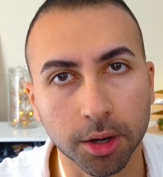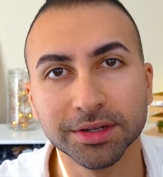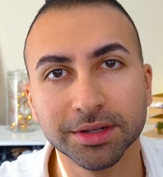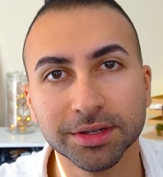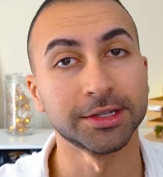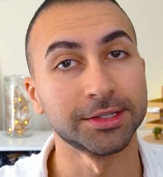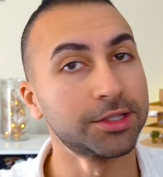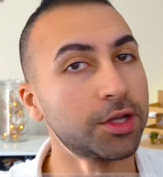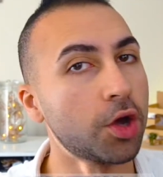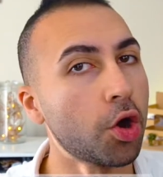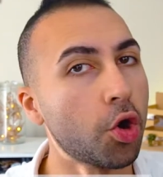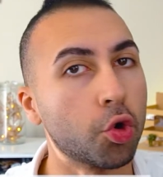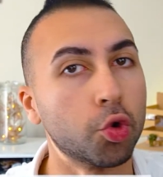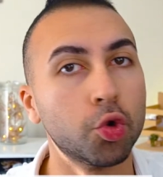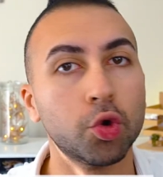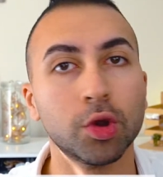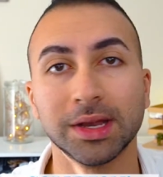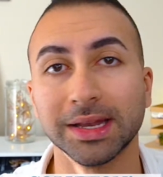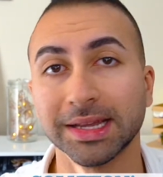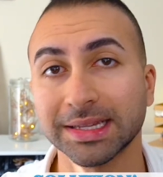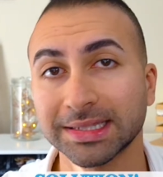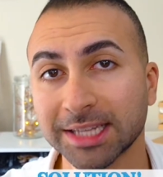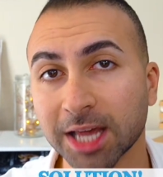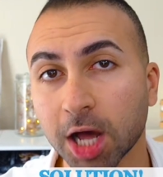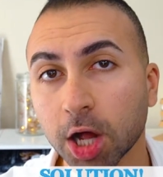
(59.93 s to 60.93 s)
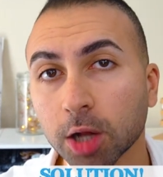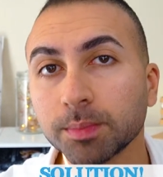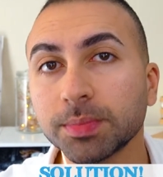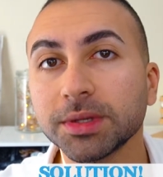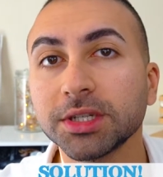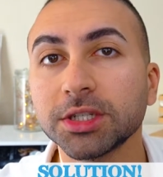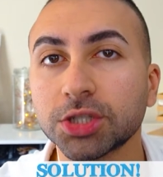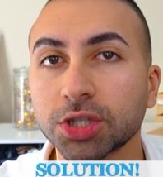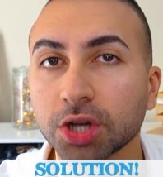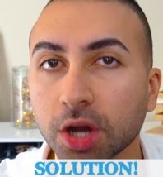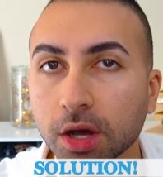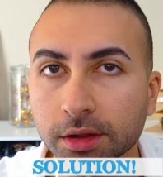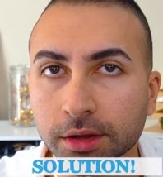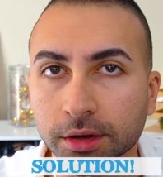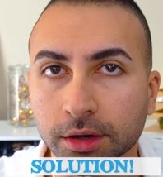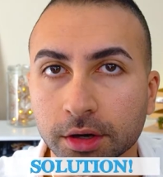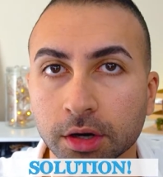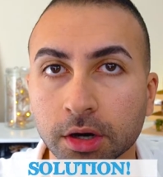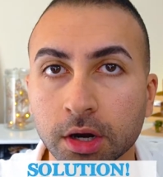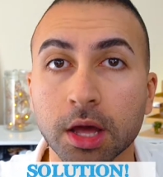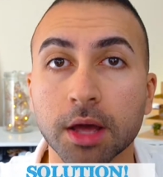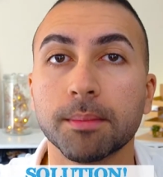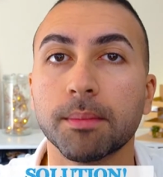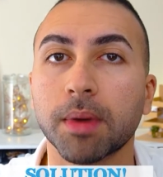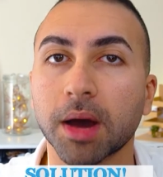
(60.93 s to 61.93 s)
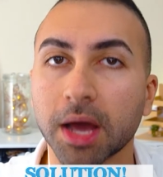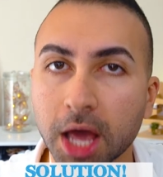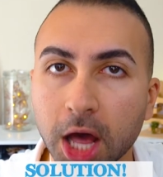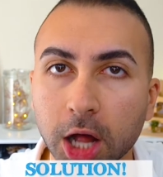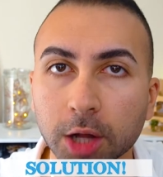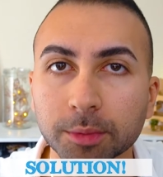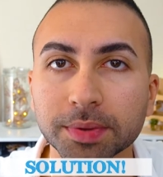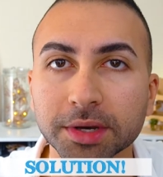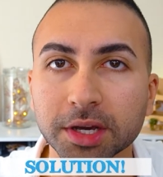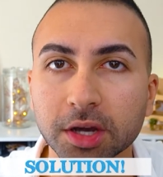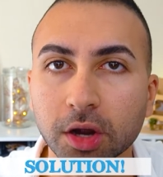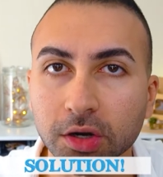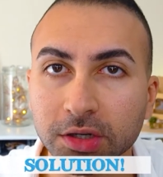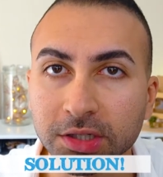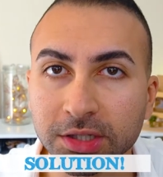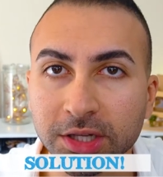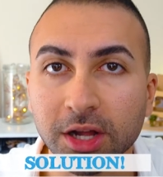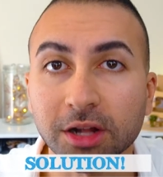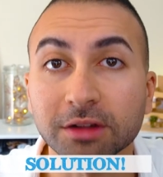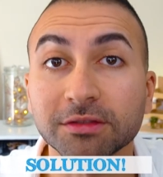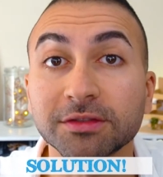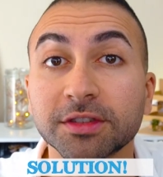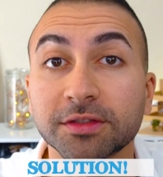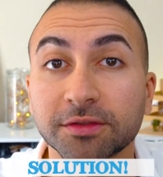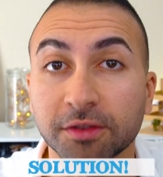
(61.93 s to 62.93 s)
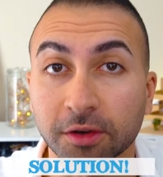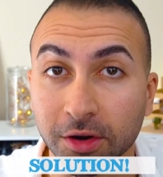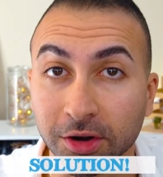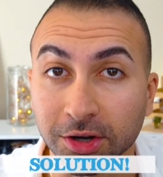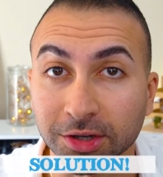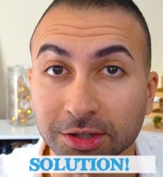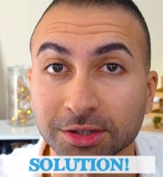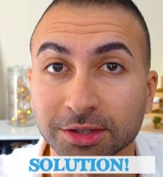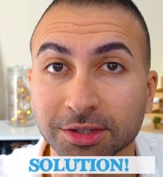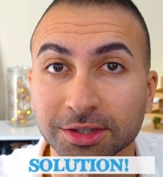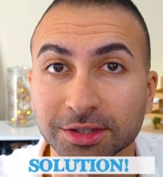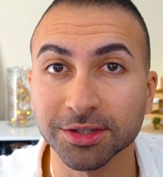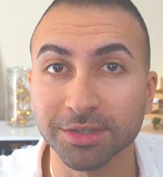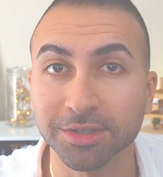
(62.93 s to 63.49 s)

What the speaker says: So, let's help each other by helping ourselves first.